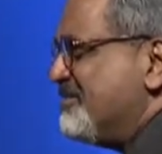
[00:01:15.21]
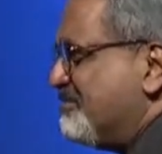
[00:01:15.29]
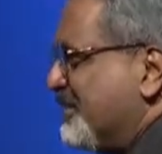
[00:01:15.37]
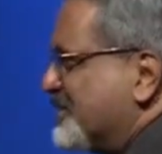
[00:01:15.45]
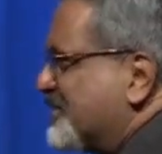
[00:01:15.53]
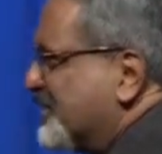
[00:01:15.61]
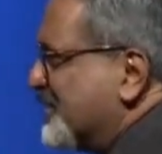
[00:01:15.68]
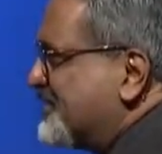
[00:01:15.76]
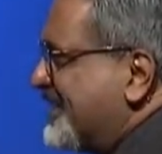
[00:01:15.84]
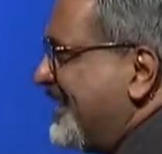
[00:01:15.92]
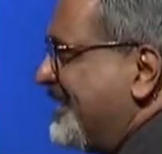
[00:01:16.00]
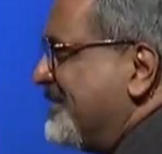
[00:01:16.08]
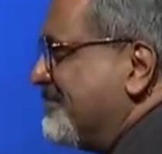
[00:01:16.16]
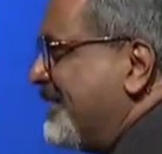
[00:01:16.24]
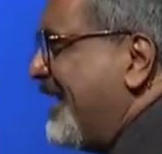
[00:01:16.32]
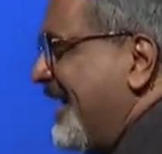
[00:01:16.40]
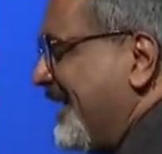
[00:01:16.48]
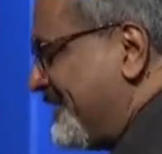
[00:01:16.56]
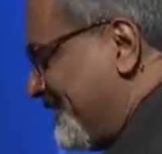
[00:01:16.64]
but so seldom
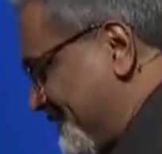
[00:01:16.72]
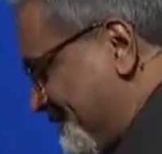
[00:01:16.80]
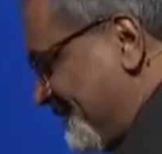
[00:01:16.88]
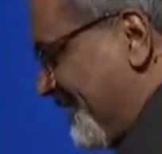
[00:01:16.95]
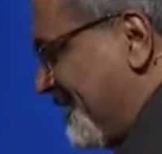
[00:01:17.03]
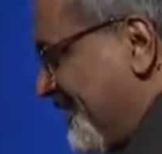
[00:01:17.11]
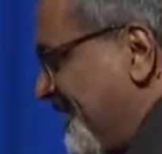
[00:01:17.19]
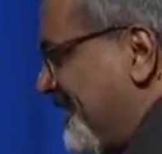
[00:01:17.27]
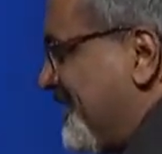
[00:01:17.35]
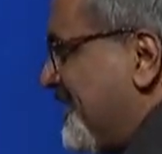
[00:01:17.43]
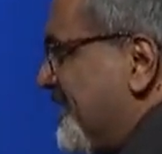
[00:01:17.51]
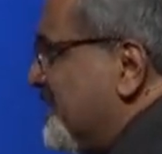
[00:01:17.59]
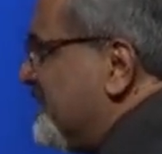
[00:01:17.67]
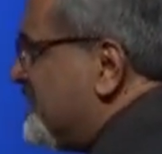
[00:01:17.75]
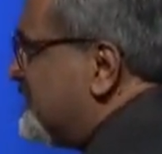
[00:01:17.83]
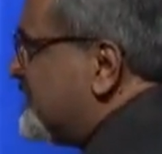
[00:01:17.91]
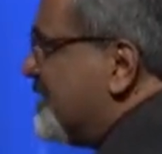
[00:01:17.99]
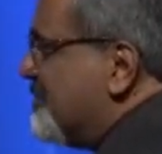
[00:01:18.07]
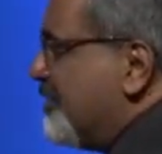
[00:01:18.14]
get.
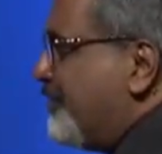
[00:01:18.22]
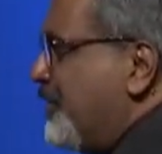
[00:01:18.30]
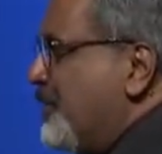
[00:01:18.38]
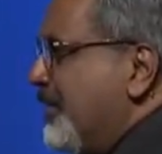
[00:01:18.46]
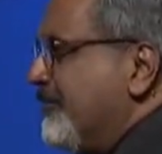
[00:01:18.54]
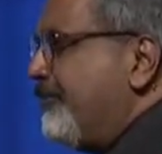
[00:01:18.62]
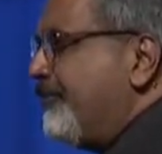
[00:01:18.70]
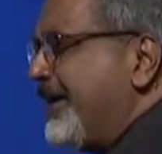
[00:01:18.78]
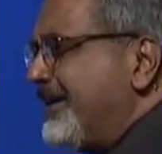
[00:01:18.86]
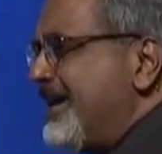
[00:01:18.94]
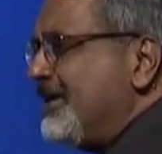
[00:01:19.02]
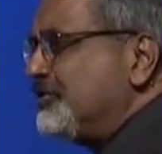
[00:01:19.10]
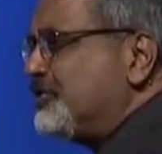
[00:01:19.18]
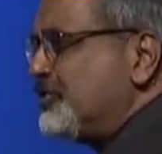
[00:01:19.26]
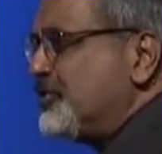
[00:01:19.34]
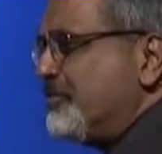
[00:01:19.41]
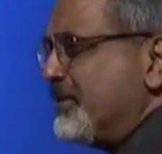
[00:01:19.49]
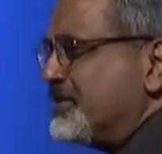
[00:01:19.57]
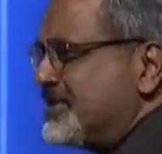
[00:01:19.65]
Some of you have figured out
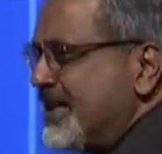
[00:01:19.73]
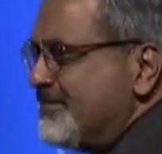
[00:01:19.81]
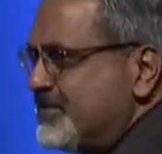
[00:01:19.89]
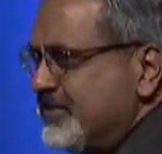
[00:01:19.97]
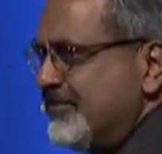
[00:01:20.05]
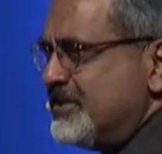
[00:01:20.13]
through perceptive